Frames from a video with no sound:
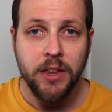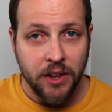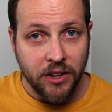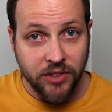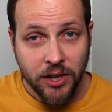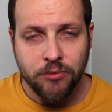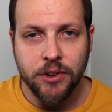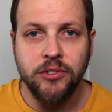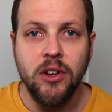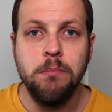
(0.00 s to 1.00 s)
Take, for
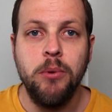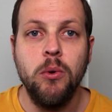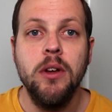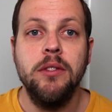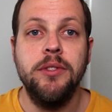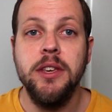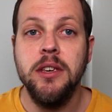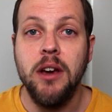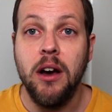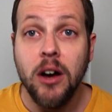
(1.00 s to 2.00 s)
example,
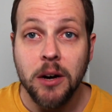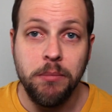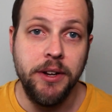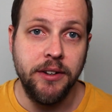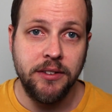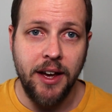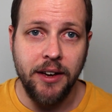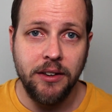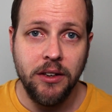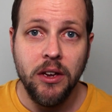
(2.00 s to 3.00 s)
the Heartbleed
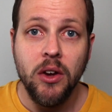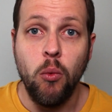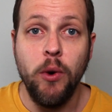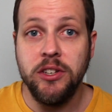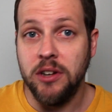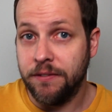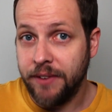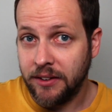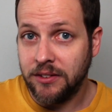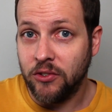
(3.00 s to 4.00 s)
attack, which
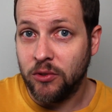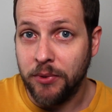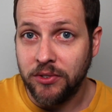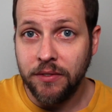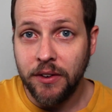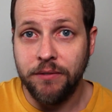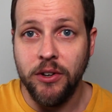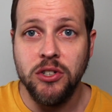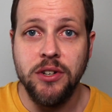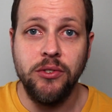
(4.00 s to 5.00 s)
affected specific
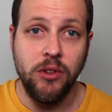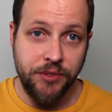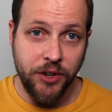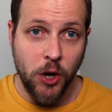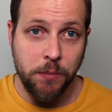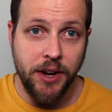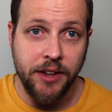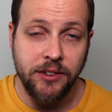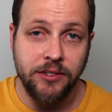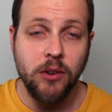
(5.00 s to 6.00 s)
versions of the
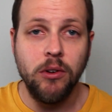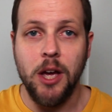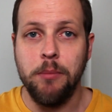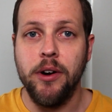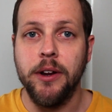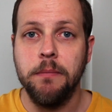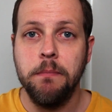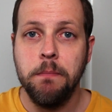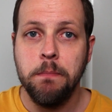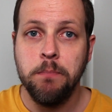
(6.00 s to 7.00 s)
OpenSSL library,
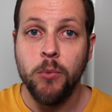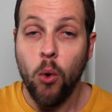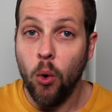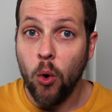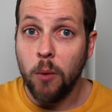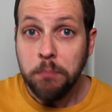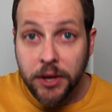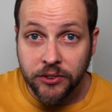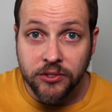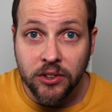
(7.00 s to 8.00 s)
or
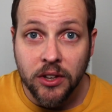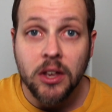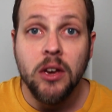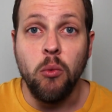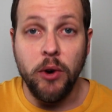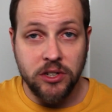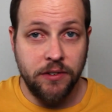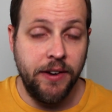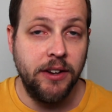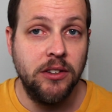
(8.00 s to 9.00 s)
Beast, which
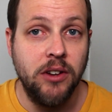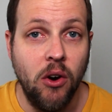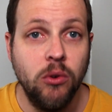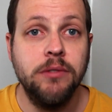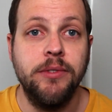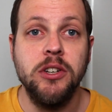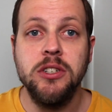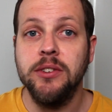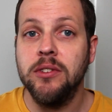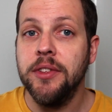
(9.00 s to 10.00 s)
affected older
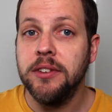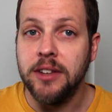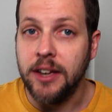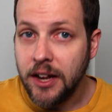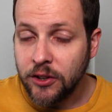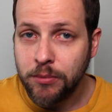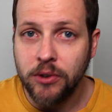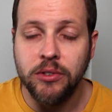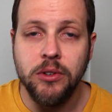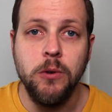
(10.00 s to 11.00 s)
versions of the TLS
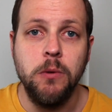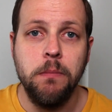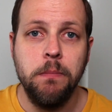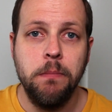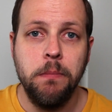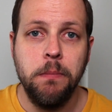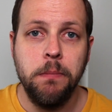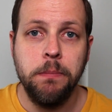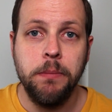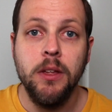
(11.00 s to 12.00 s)
protocol.
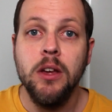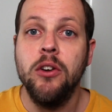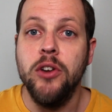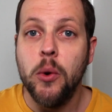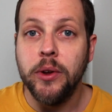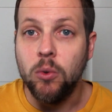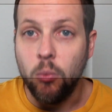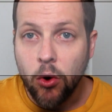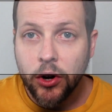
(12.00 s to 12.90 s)
Knowing what